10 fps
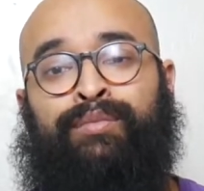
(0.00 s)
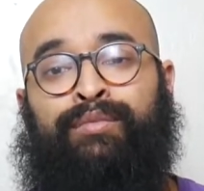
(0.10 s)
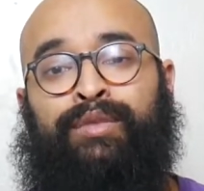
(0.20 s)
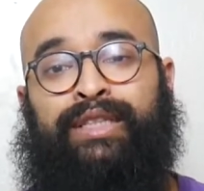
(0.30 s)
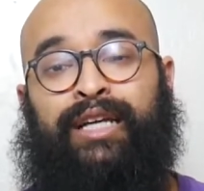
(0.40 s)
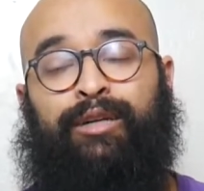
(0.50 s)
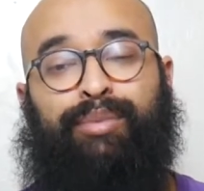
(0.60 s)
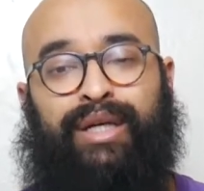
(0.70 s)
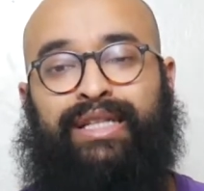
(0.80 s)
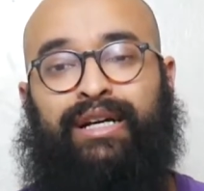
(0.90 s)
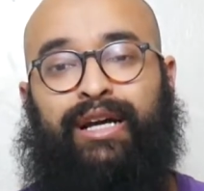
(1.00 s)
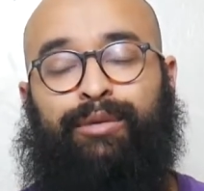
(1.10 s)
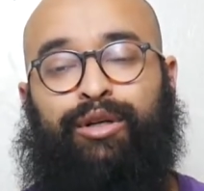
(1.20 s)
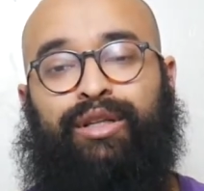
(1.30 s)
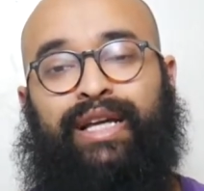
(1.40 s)
Stand-Up Breakdown. I am
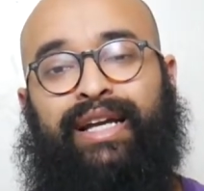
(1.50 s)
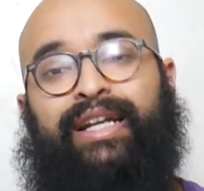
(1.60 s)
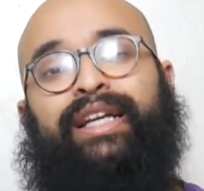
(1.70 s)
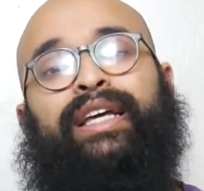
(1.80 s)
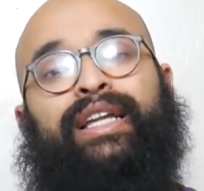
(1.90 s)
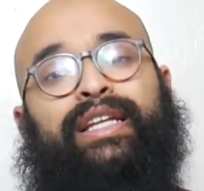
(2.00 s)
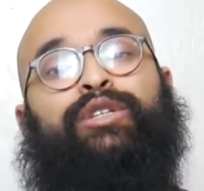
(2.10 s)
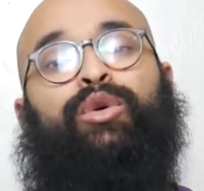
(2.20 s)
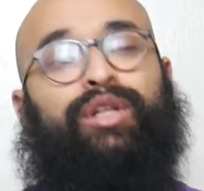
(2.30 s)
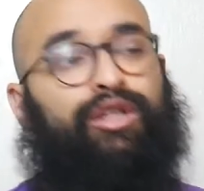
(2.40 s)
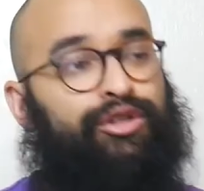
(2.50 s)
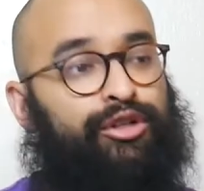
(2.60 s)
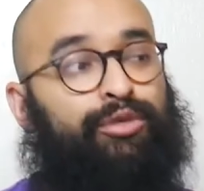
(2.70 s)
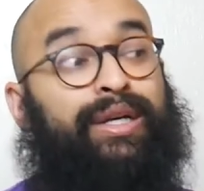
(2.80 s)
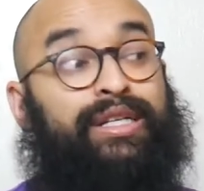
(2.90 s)
currently editing it. It's going a little
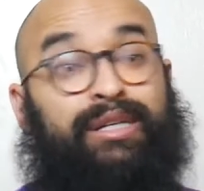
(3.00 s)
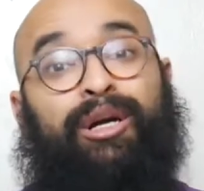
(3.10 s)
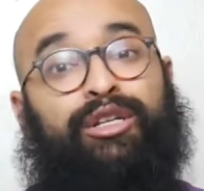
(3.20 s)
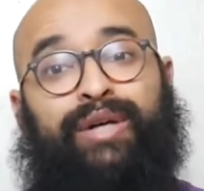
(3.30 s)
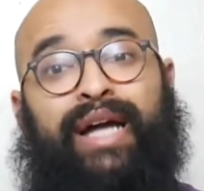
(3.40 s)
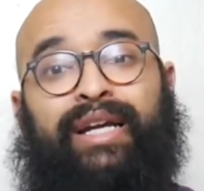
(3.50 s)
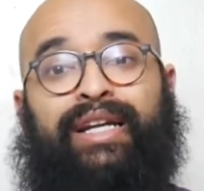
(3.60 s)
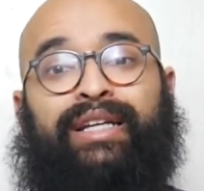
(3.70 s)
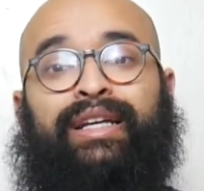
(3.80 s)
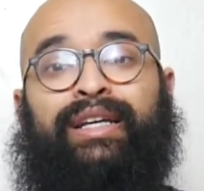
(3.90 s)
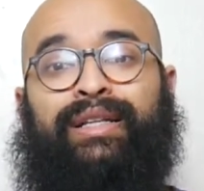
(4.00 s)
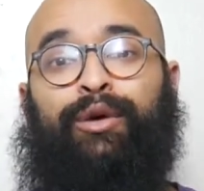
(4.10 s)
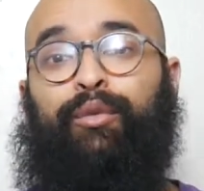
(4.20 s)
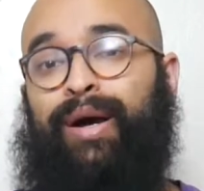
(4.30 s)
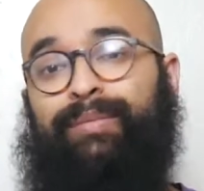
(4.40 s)
slow because I'm also editing
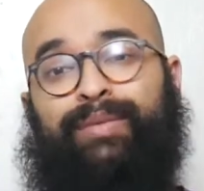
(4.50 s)
the